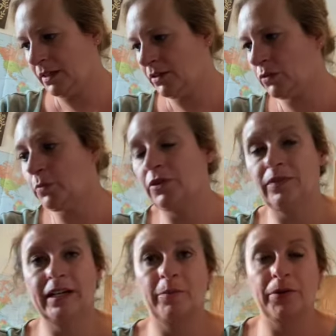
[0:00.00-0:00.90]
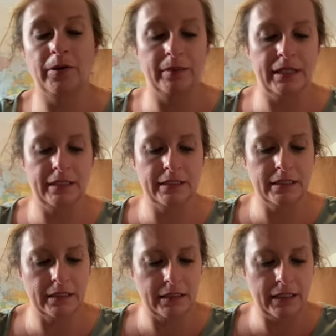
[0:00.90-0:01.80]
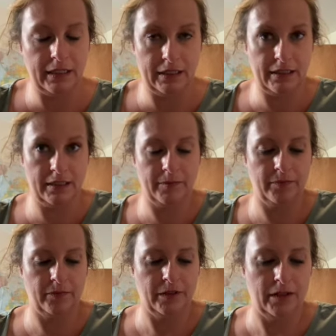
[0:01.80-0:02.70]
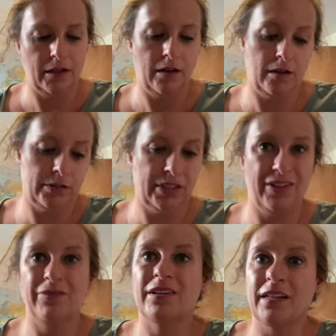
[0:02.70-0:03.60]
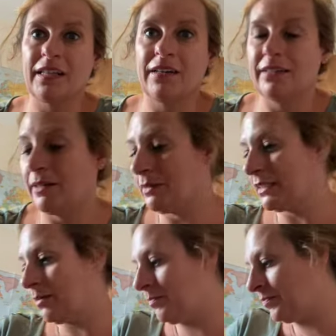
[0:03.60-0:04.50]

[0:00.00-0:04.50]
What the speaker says: It's more of like a permanent ink. Also got that on Amazon.